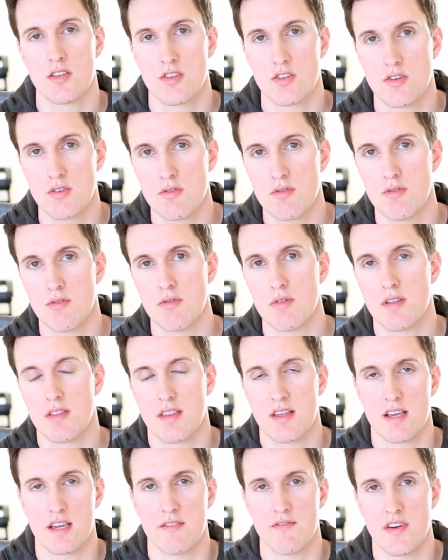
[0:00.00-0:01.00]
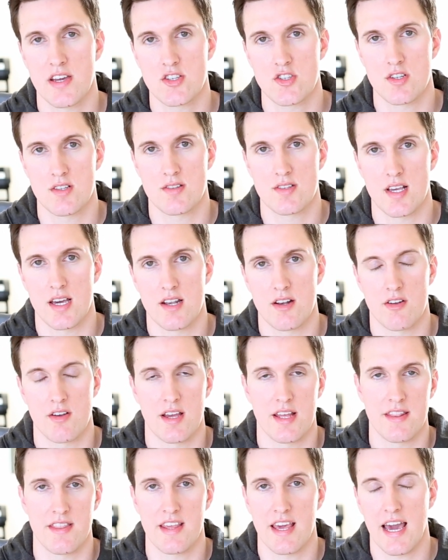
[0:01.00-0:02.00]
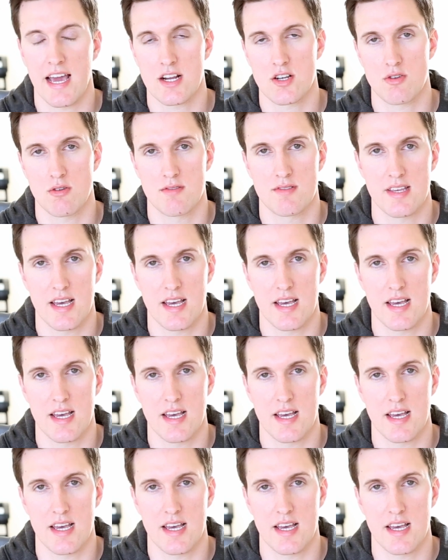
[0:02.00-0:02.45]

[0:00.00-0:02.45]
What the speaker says: to the convention center and the actual